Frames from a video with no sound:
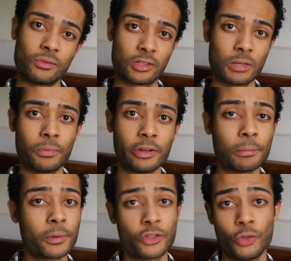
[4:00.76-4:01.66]
out on somebody
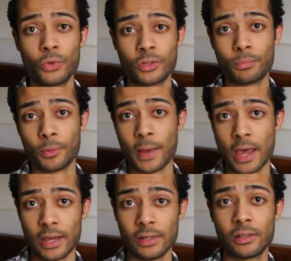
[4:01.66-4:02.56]
because you wasn't
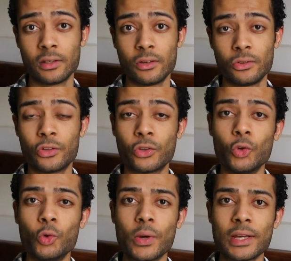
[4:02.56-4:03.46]
prepared, you could
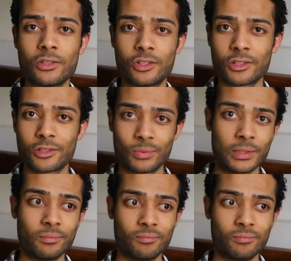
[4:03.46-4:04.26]
always just,